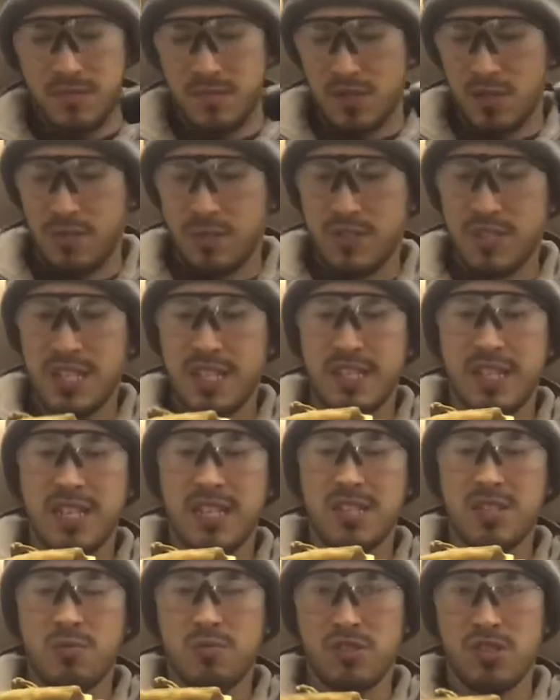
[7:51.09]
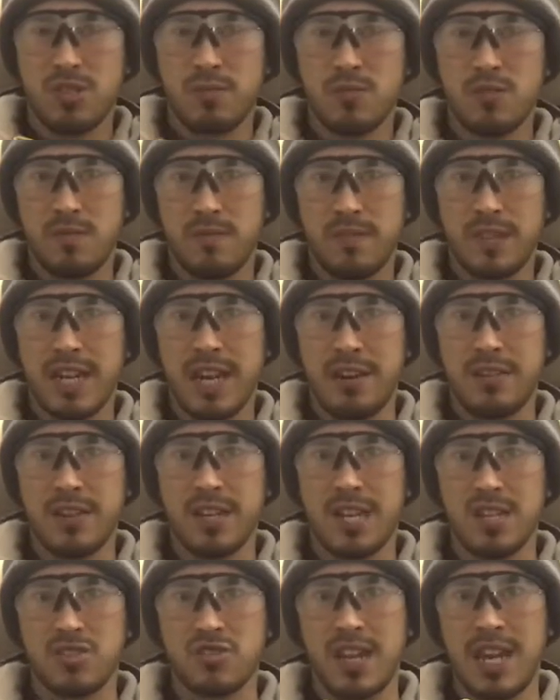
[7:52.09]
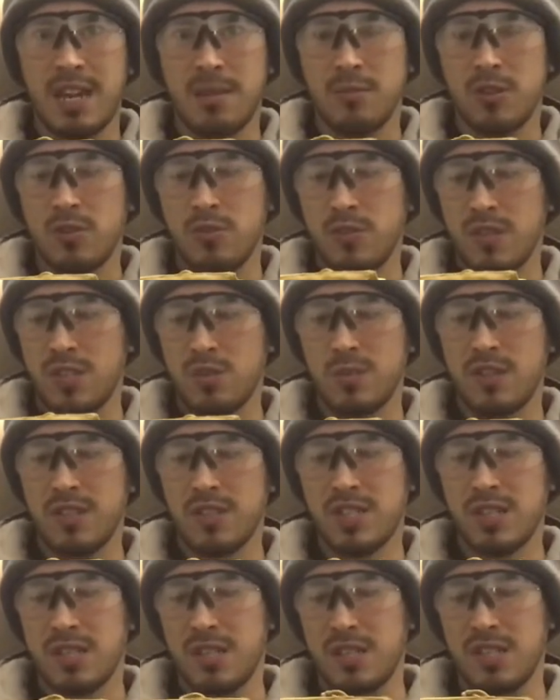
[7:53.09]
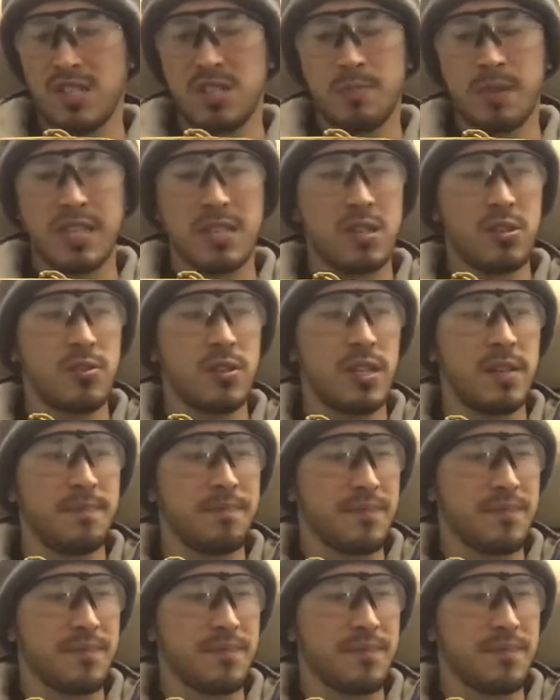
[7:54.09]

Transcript: obviously this, which I've got for carrying extra ammo, as well as a speed loader.